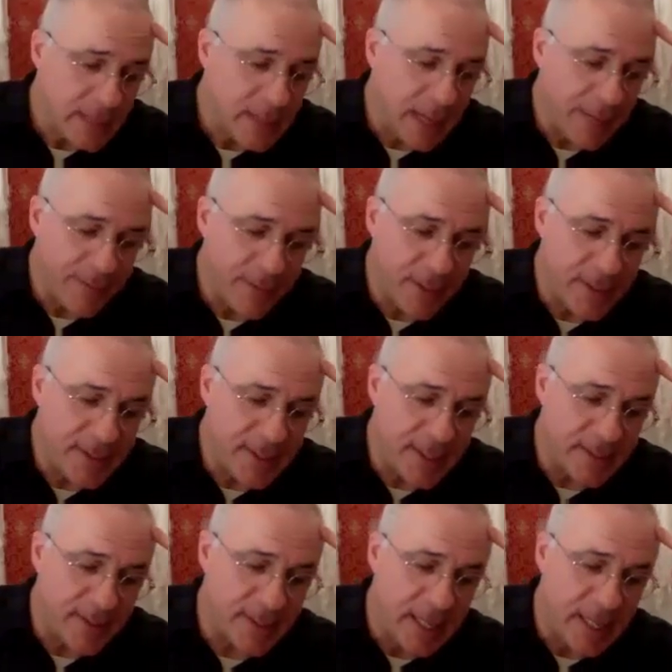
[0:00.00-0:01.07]
like for
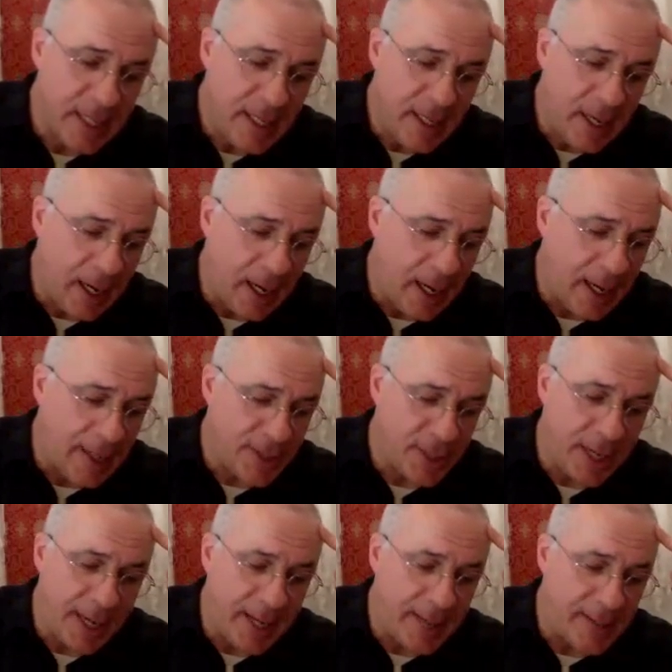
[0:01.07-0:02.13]
instance,
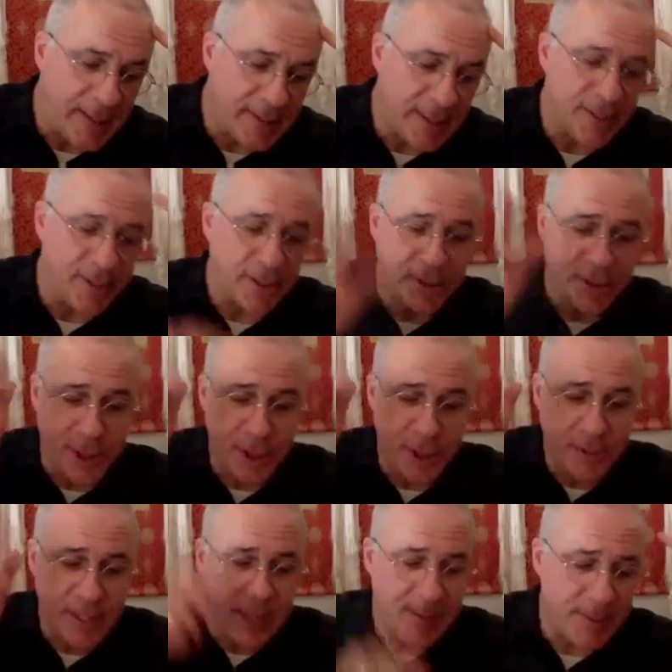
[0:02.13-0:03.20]
Jayanda says there's
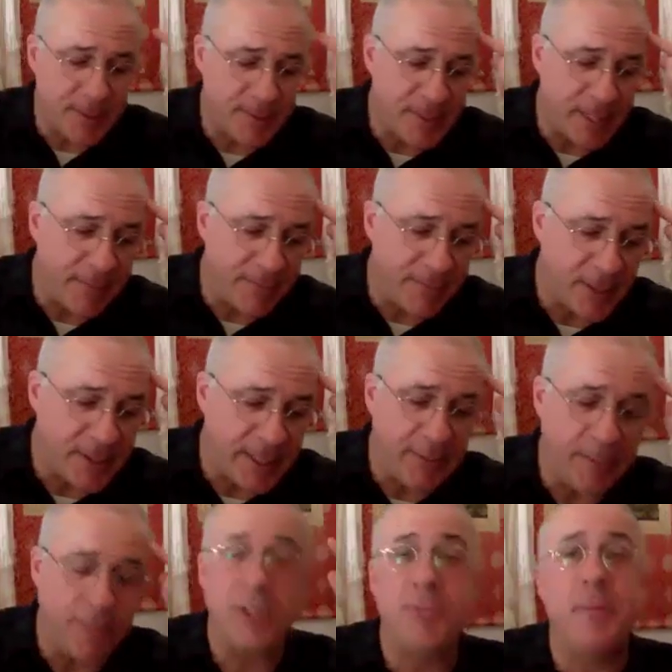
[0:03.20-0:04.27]
two types of samvrti,
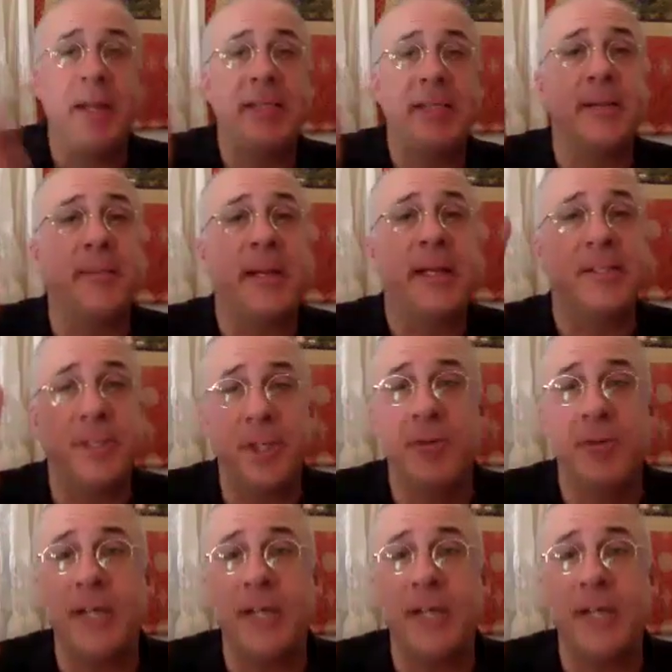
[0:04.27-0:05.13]
which basically mean two